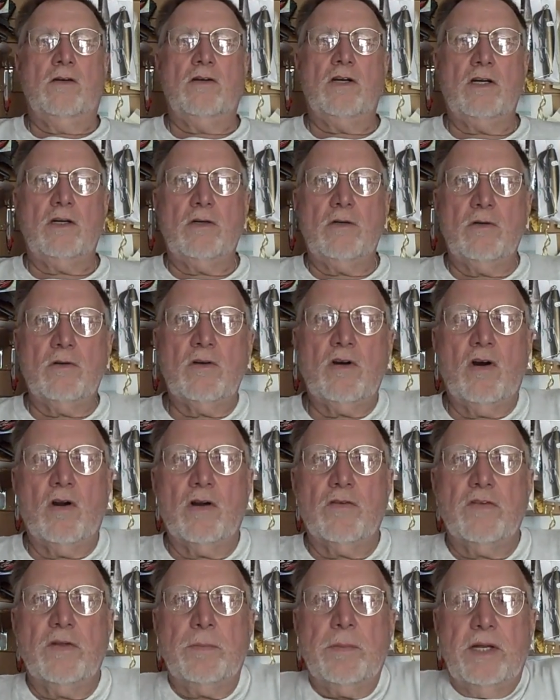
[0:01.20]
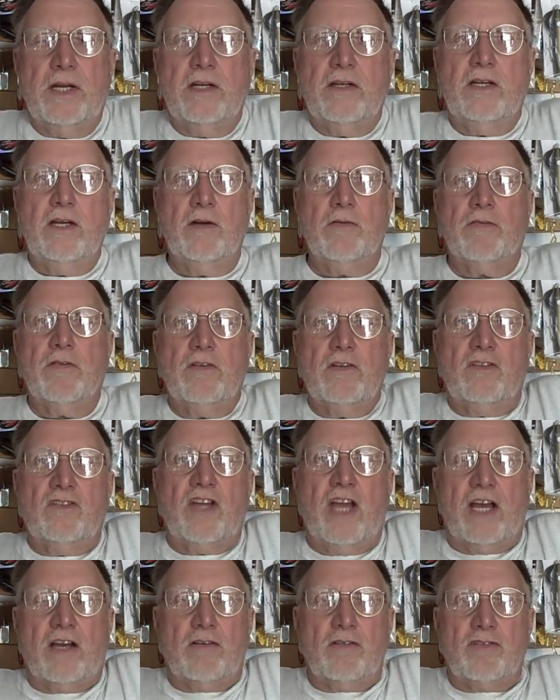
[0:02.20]
Whoa, Harvey, Bennett here from the
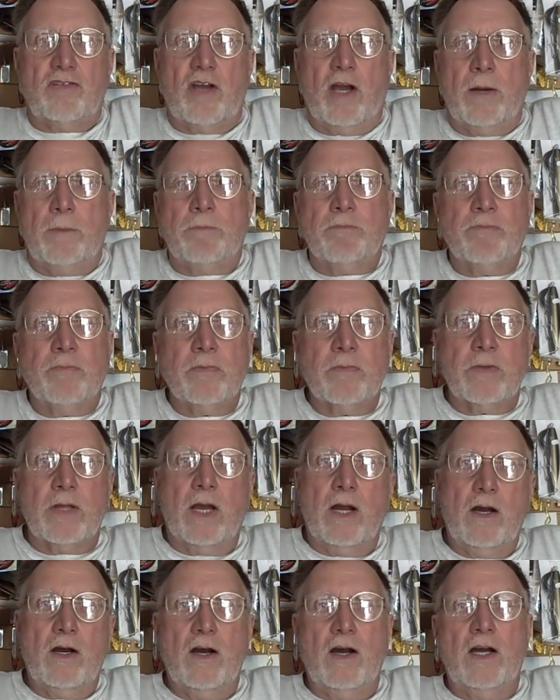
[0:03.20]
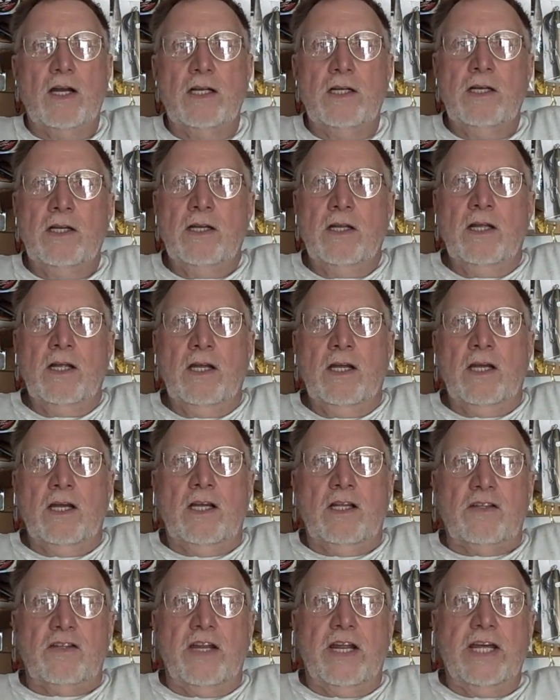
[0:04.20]
Tackle Shop.
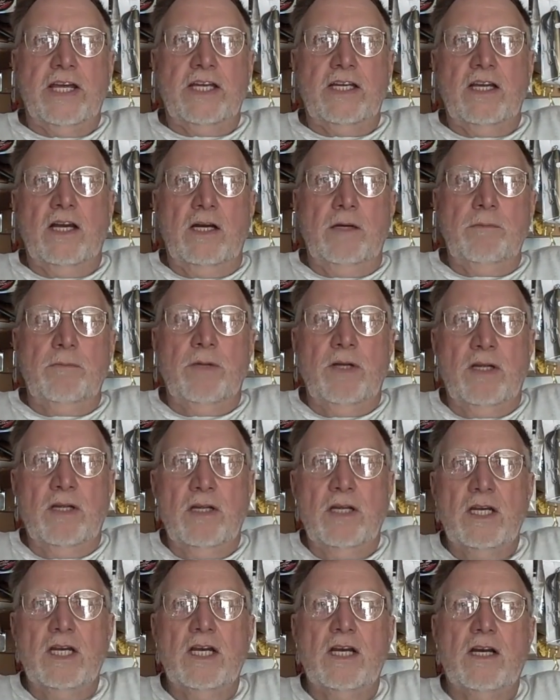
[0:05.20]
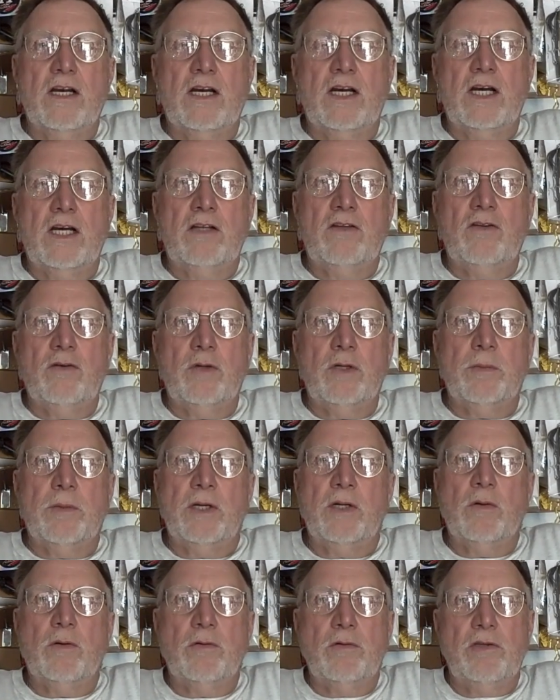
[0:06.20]
Today I'm doing
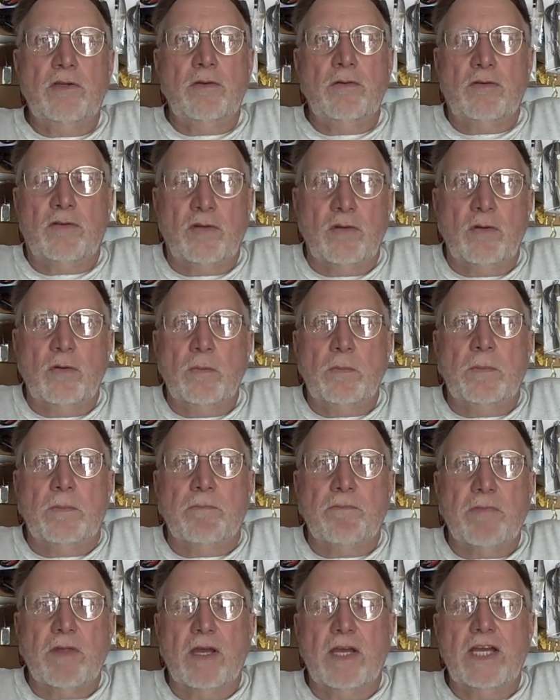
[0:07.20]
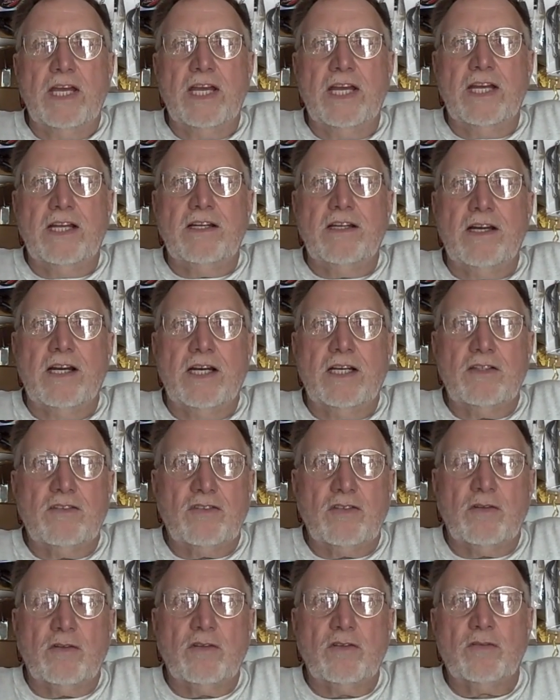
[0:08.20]
my own YouTube, and
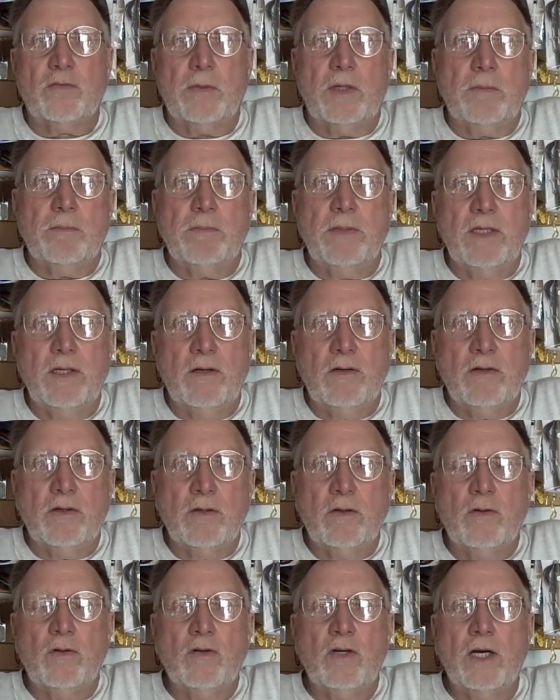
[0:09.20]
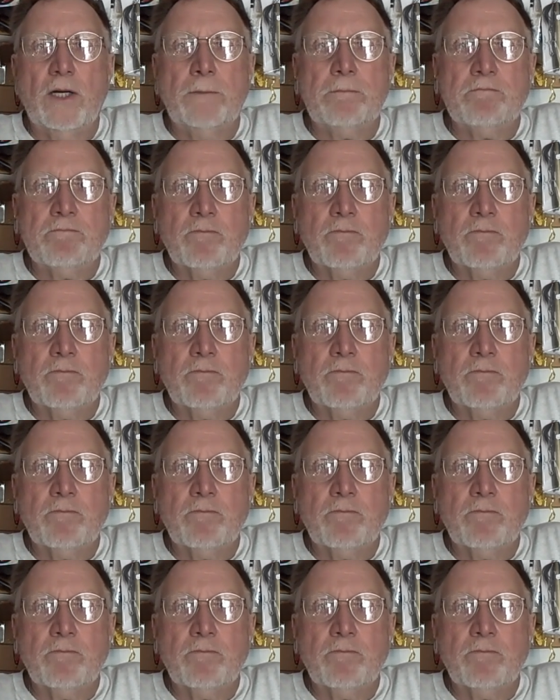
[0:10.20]
so this might be a little